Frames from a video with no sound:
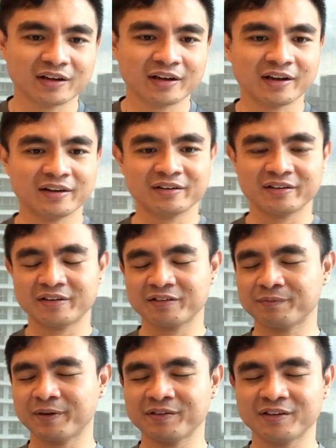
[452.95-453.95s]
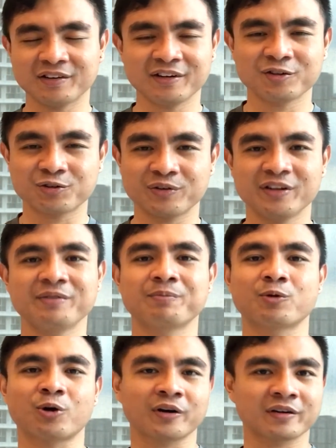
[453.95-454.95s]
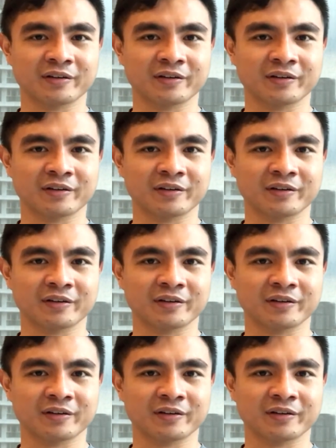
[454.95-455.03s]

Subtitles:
and there's basically three broad